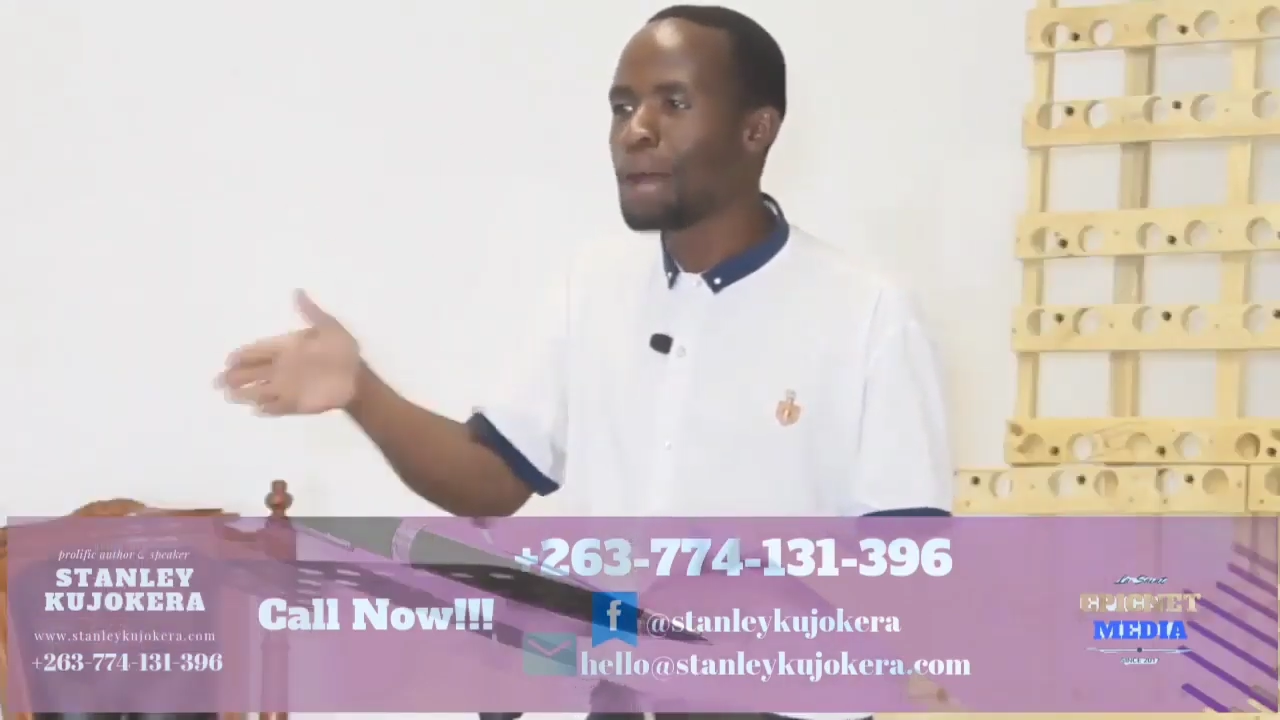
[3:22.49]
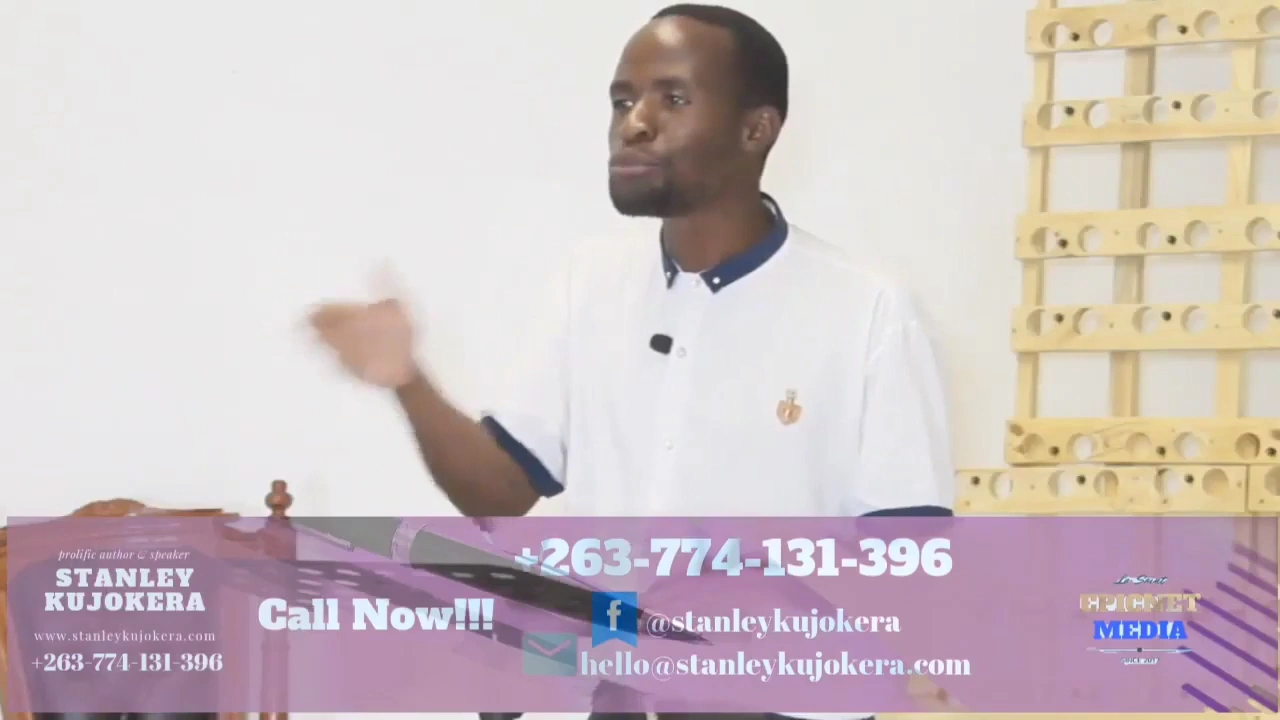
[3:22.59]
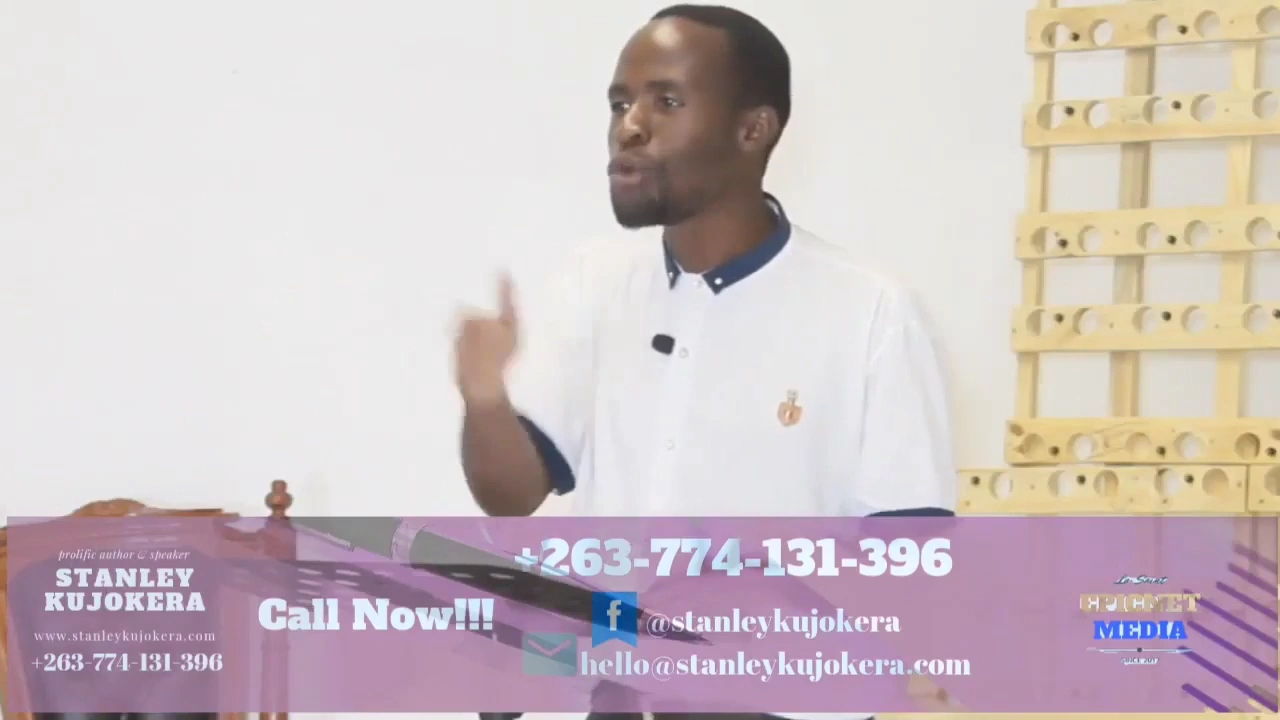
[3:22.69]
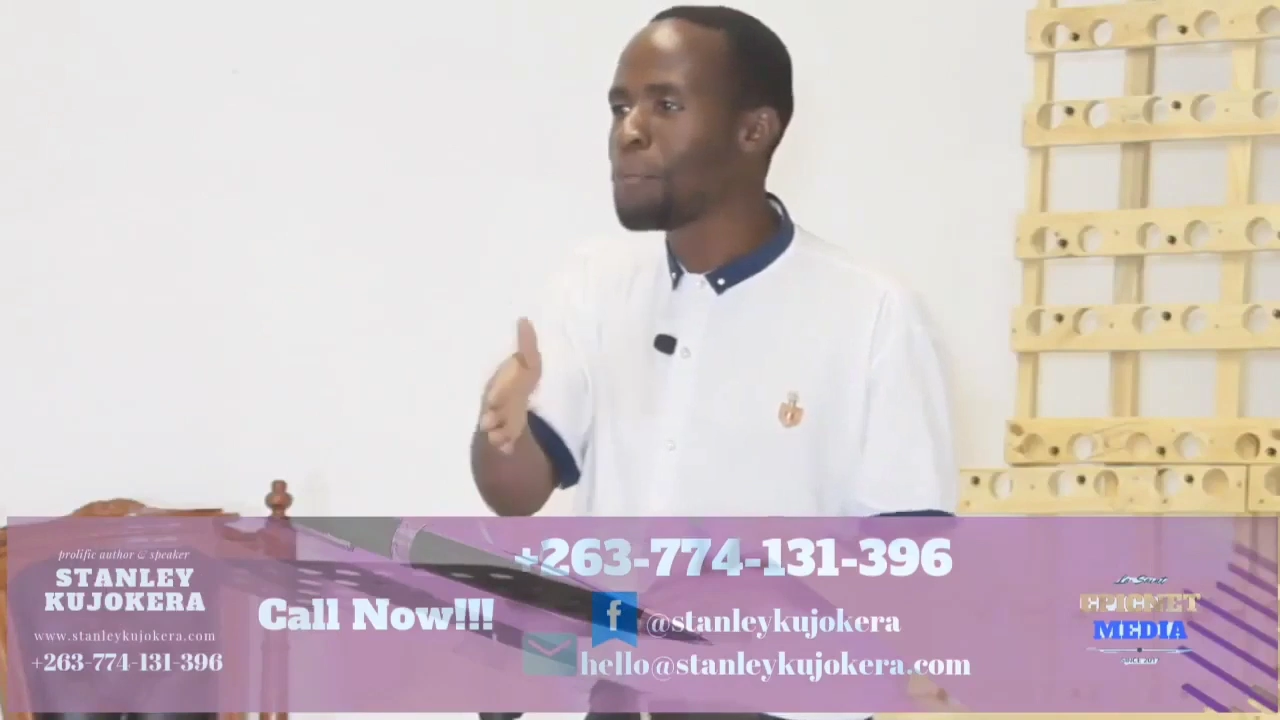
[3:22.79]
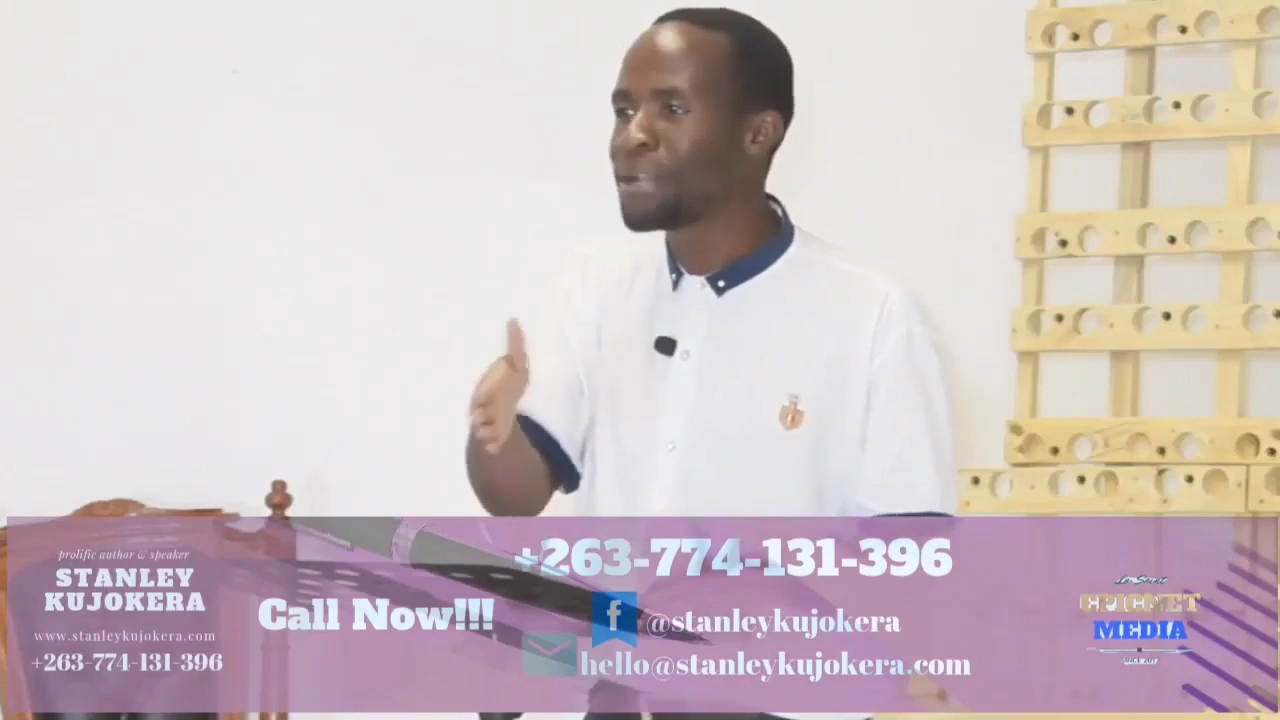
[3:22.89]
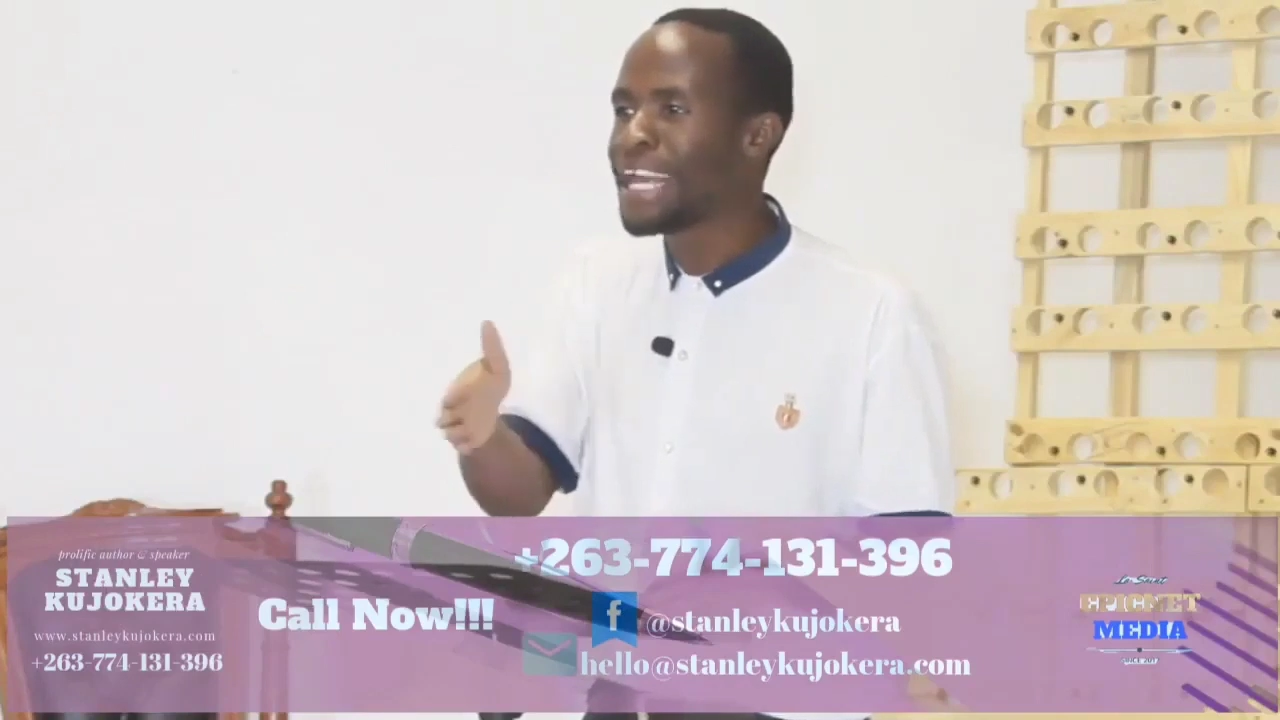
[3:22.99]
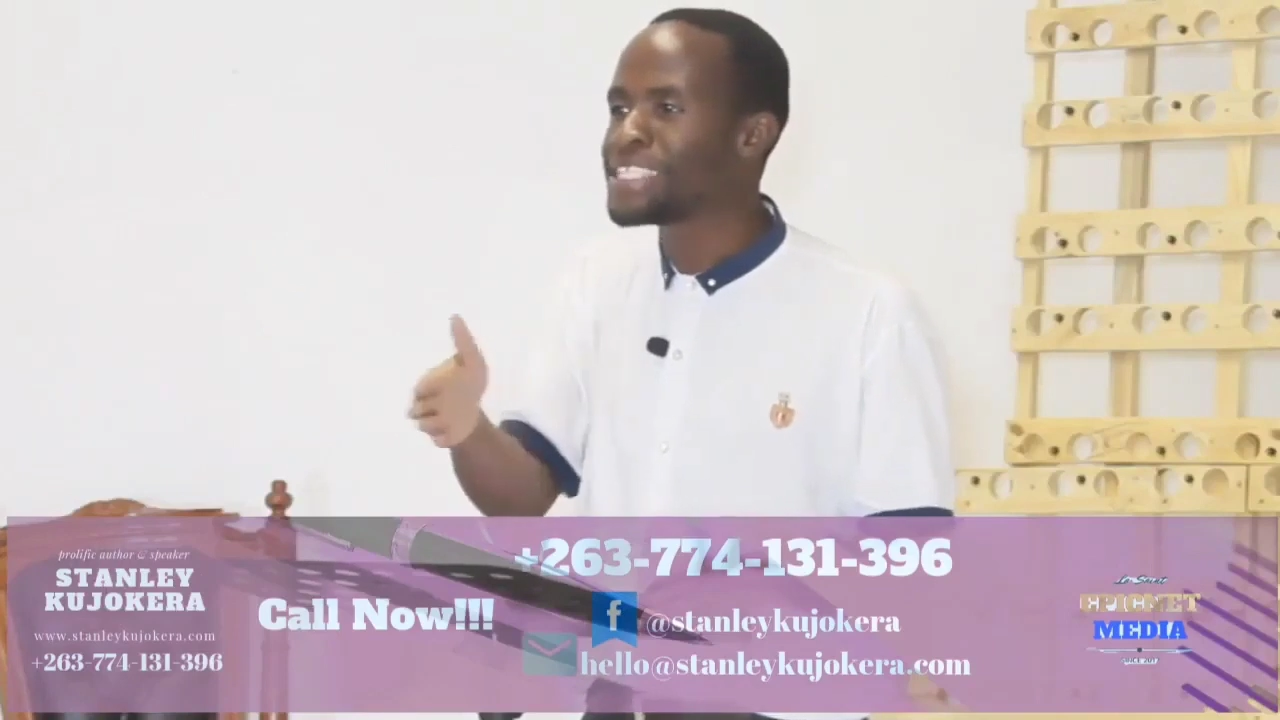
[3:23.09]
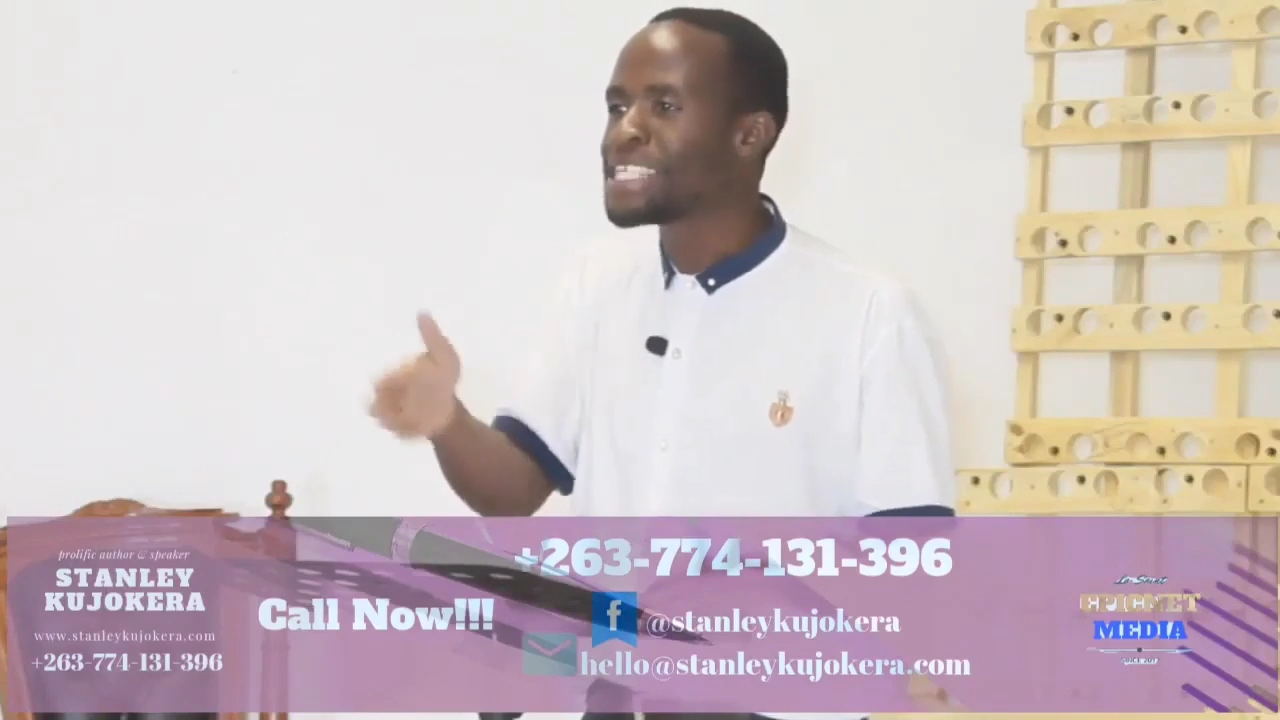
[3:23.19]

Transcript: have come to a